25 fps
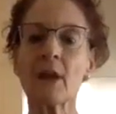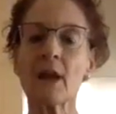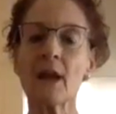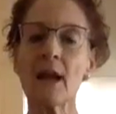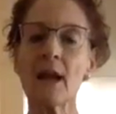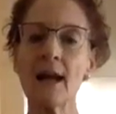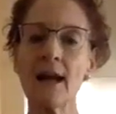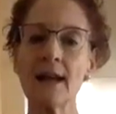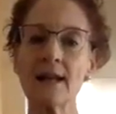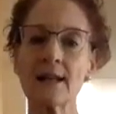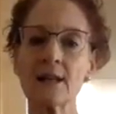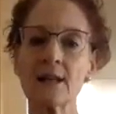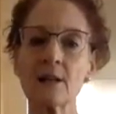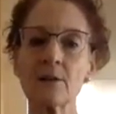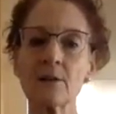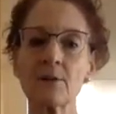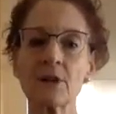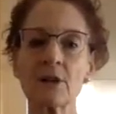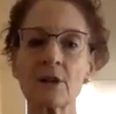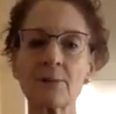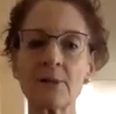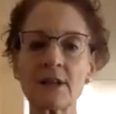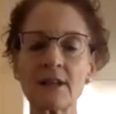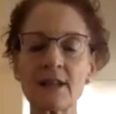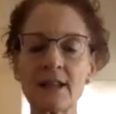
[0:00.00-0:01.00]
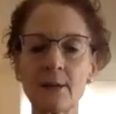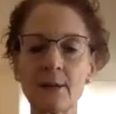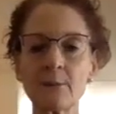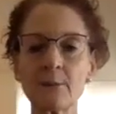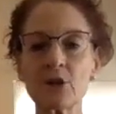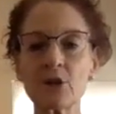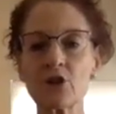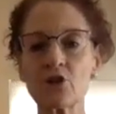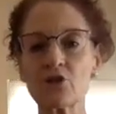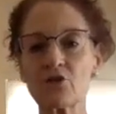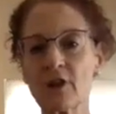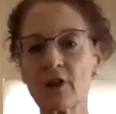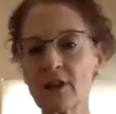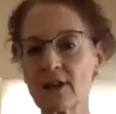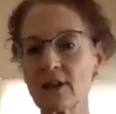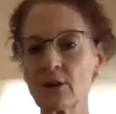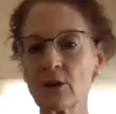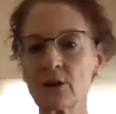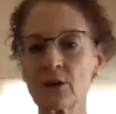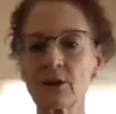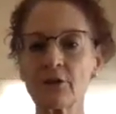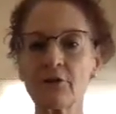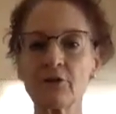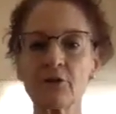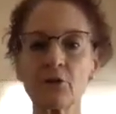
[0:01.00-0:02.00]
And I'm going to be demonstrating
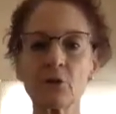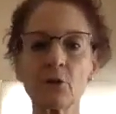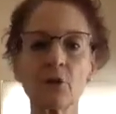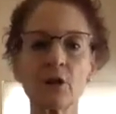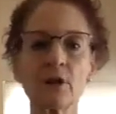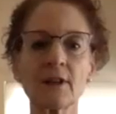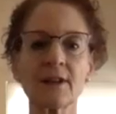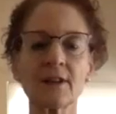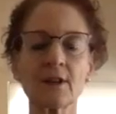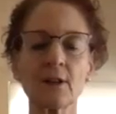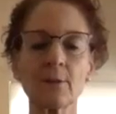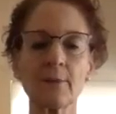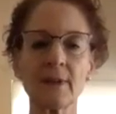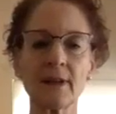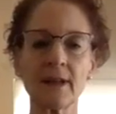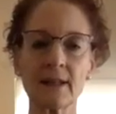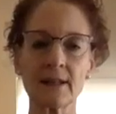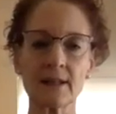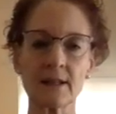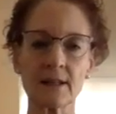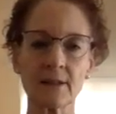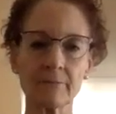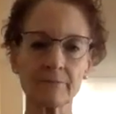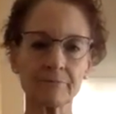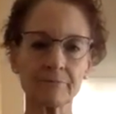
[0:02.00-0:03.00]
on the floor a little bit.